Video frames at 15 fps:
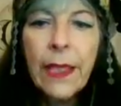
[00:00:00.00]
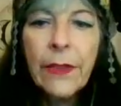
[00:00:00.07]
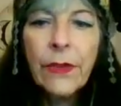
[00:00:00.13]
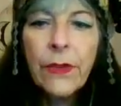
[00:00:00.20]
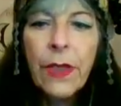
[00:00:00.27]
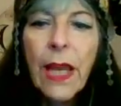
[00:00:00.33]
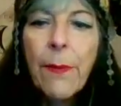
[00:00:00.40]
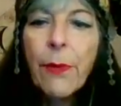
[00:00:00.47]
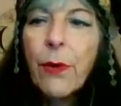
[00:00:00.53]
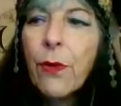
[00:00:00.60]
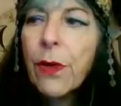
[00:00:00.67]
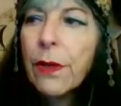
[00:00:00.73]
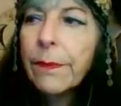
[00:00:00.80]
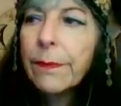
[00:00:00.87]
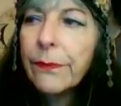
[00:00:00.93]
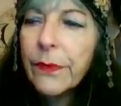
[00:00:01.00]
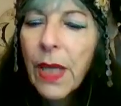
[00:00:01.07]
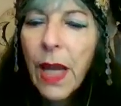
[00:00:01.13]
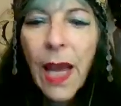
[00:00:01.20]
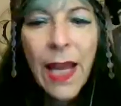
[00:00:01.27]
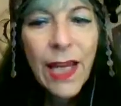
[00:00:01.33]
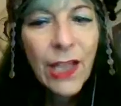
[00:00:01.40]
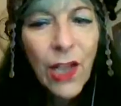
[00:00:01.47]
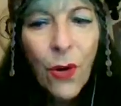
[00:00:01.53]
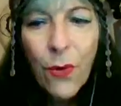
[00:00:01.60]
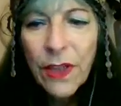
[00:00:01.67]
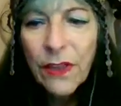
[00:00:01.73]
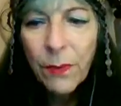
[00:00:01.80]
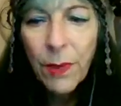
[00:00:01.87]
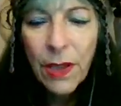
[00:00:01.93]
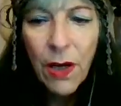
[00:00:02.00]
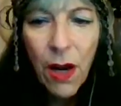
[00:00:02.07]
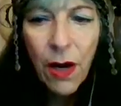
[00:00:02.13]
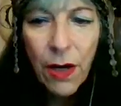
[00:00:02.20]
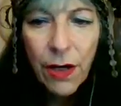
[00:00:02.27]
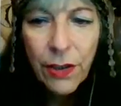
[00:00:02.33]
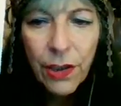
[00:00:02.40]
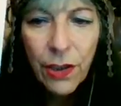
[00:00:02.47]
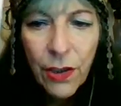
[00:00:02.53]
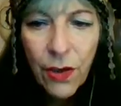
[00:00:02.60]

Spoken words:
So Capricorn, I know it's been hard,